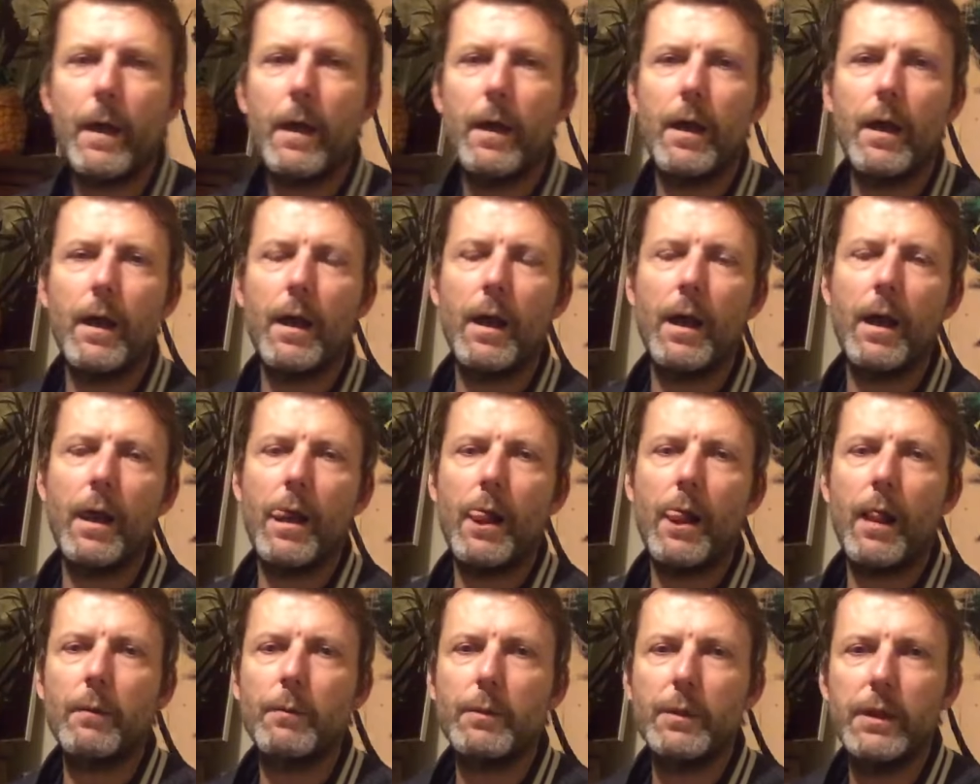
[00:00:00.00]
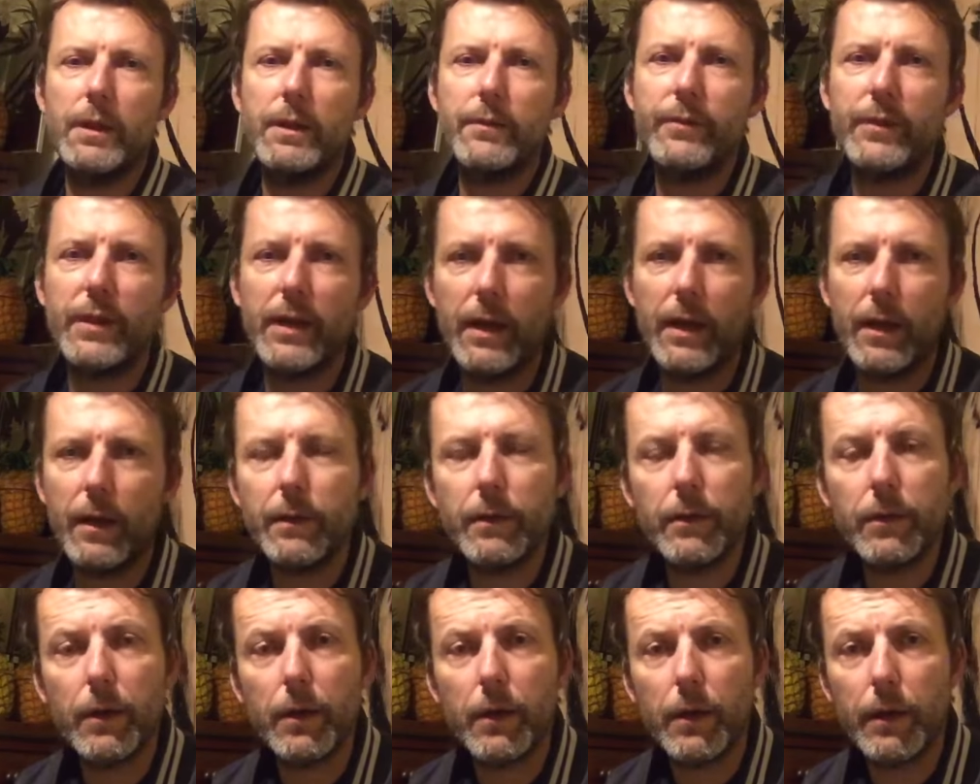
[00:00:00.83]
I'm going to leave it there,
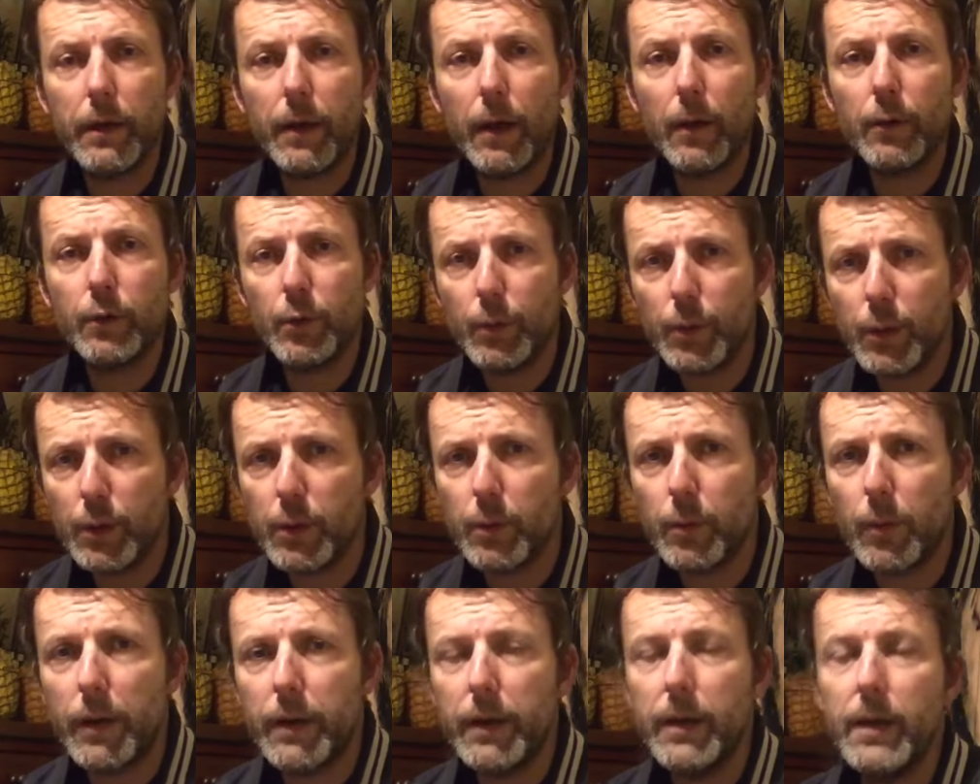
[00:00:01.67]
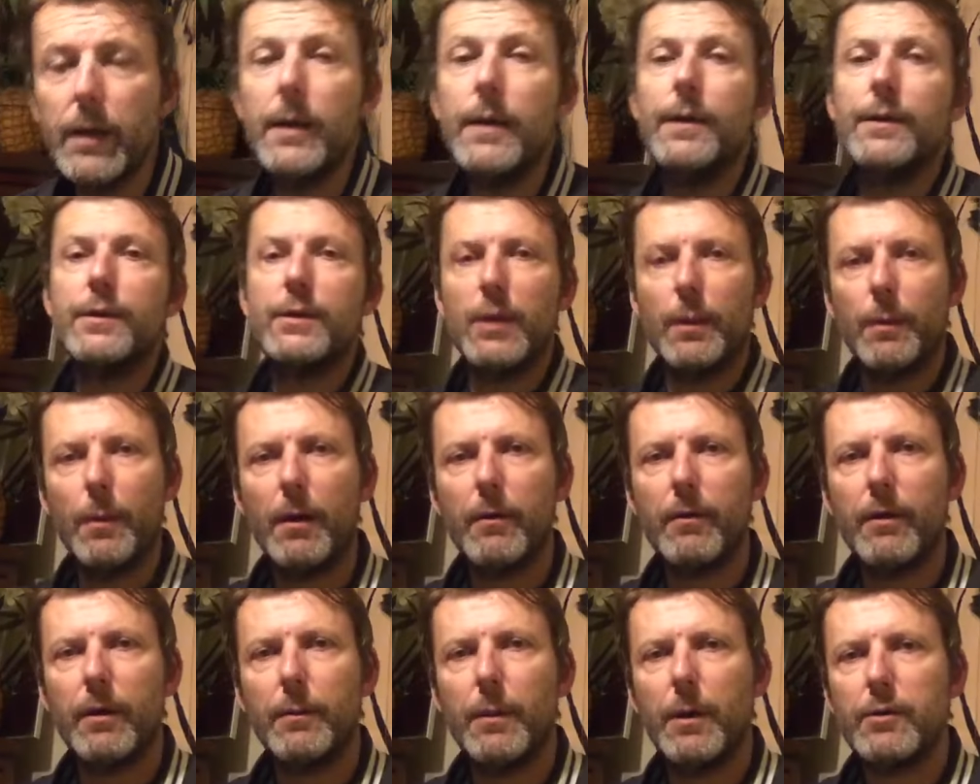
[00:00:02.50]
and I'll do another one
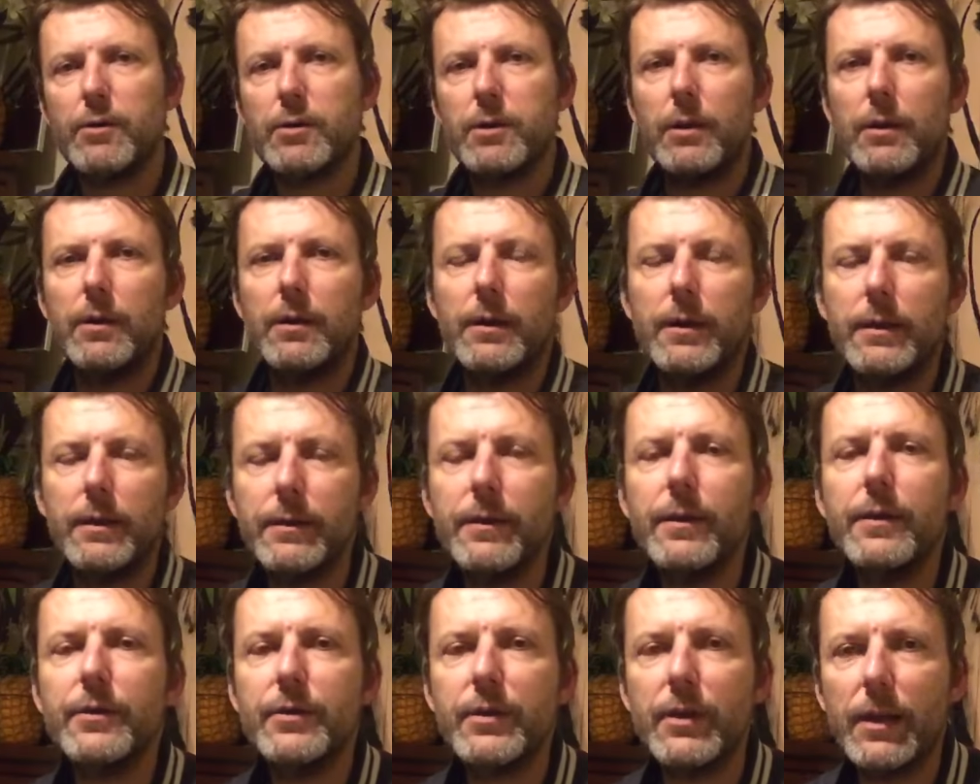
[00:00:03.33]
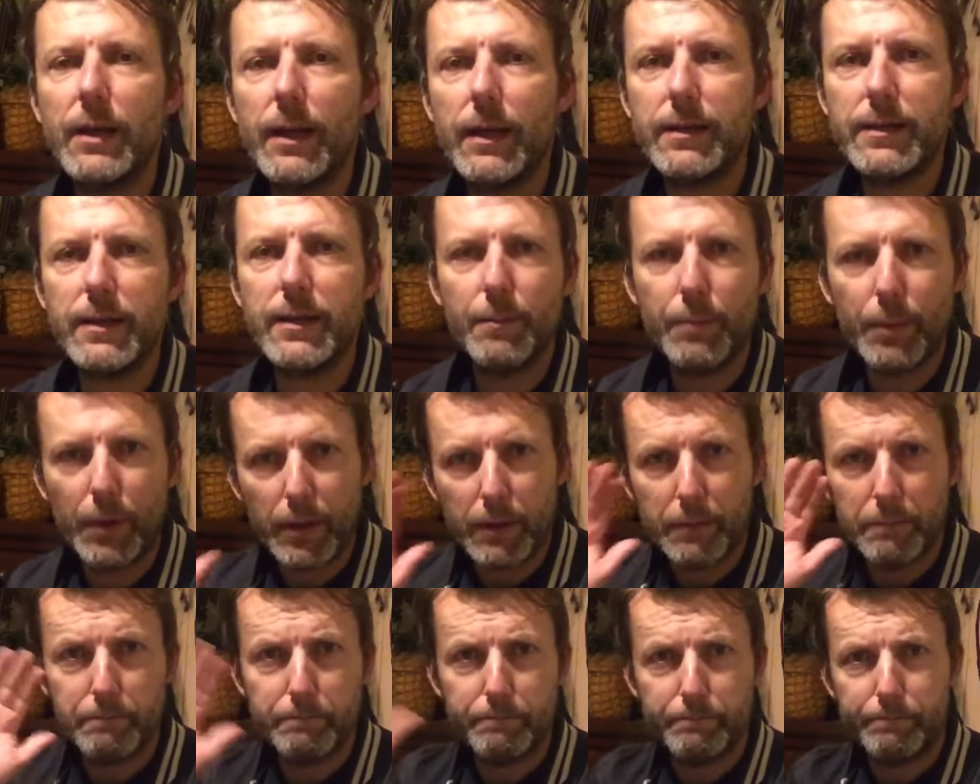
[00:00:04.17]
tomorrow, most likely. See you later. Bye.